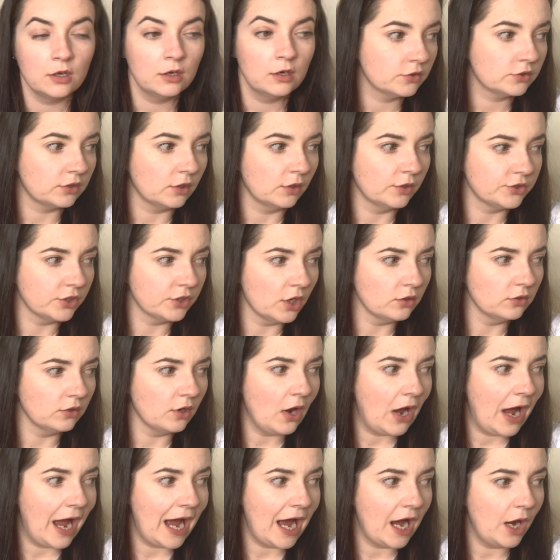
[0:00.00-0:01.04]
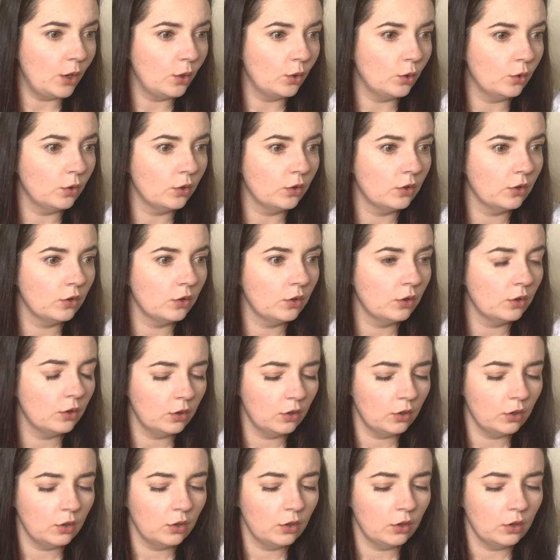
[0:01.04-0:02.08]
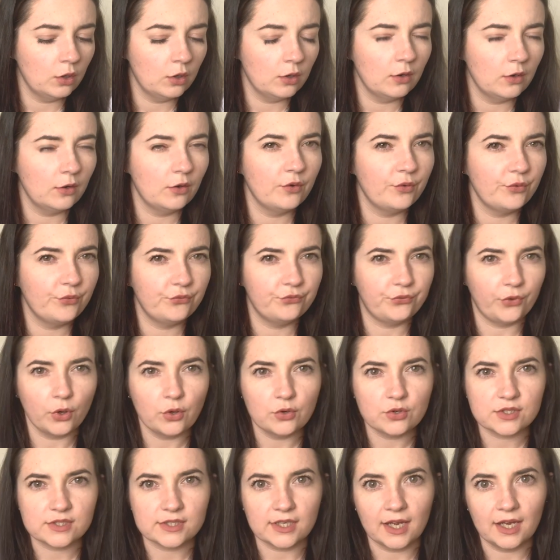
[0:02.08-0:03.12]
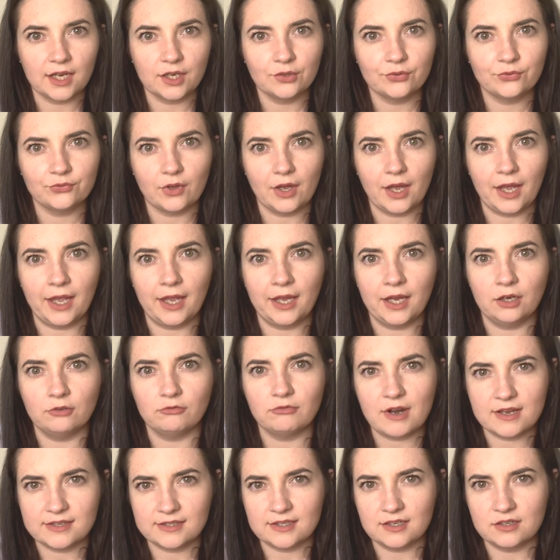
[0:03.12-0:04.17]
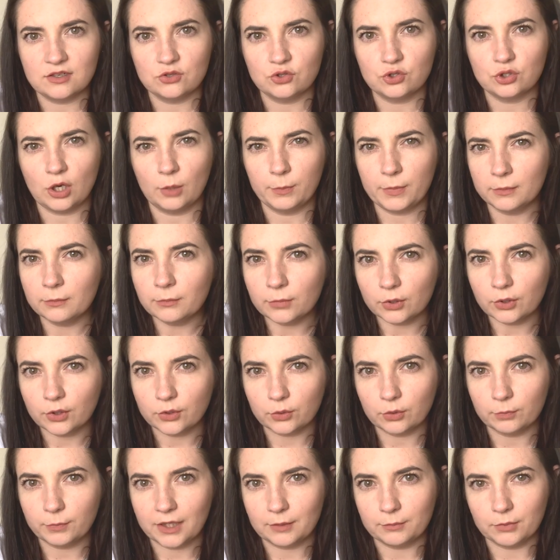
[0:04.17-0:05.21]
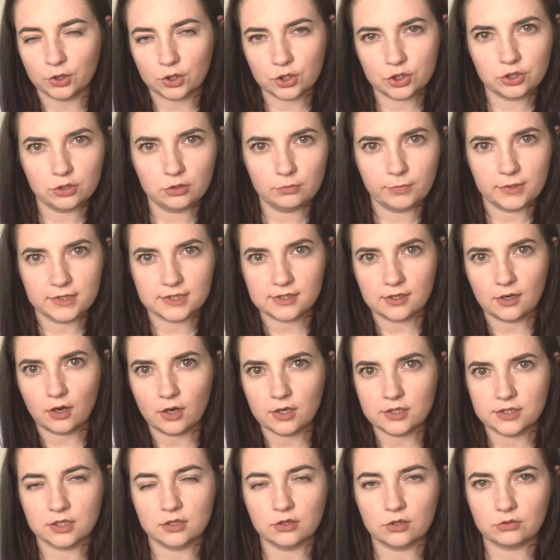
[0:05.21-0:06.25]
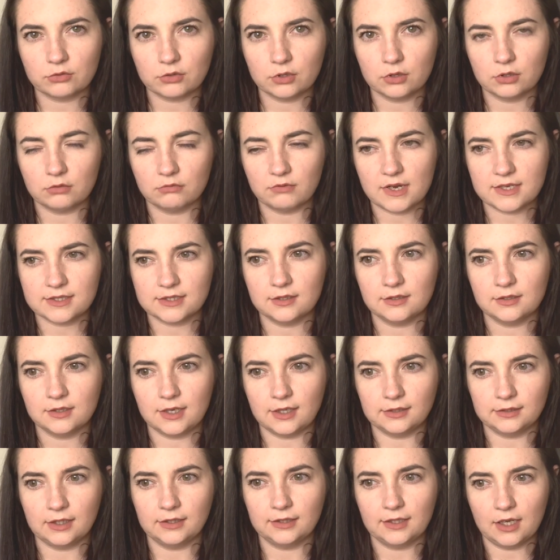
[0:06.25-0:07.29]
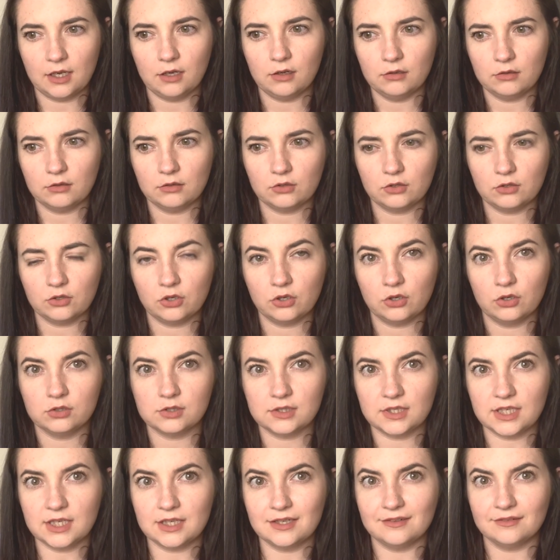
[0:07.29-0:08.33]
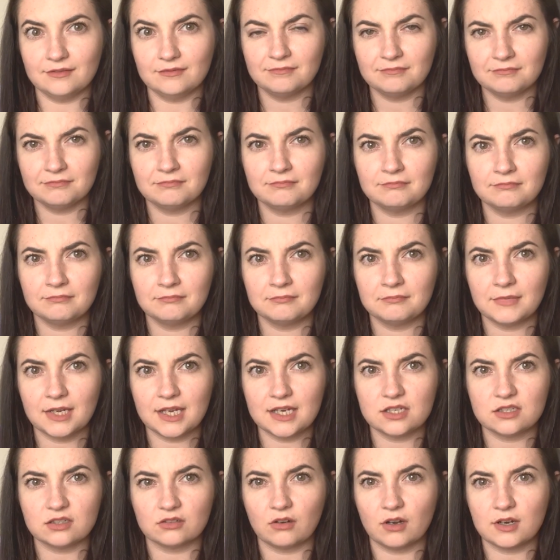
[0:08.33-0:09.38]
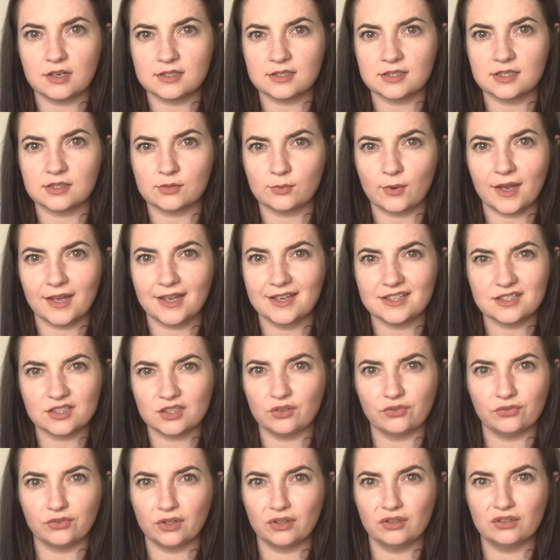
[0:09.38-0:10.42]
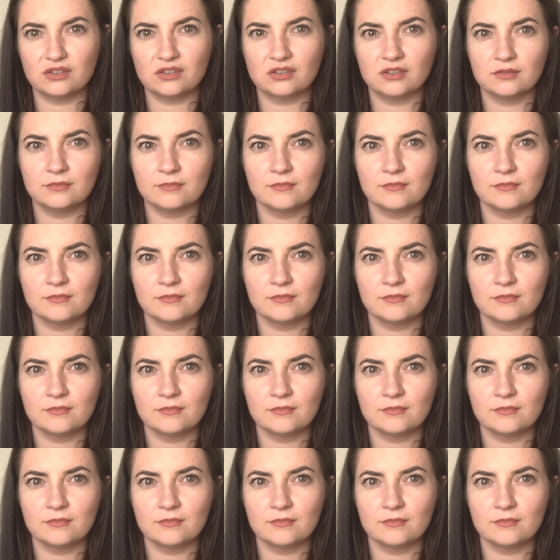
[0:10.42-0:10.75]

So I don't know how food safe a resin chopping board would be, because you'd be slicing through the resin and then that could integrate its way into your food.